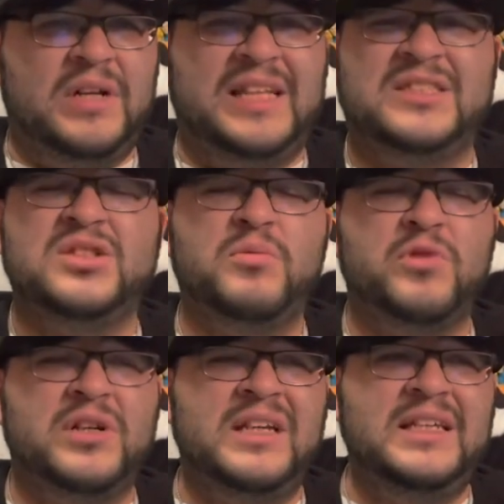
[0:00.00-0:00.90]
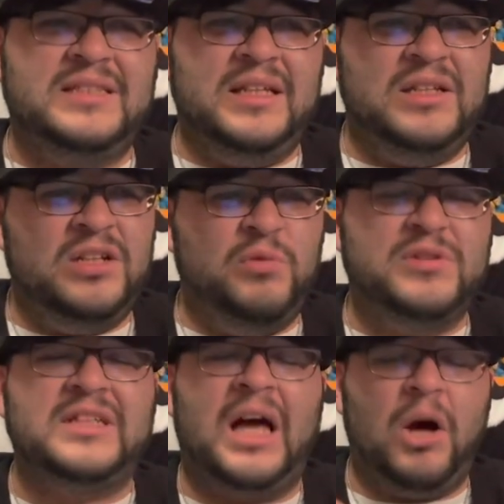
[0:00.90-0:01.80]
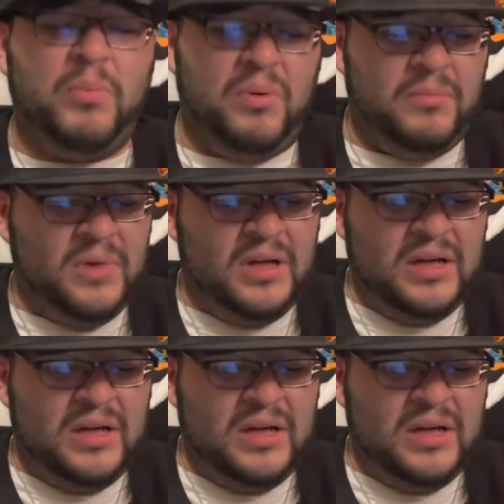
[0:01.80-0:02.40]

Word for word: That somewhere he's in there, he wants to help him.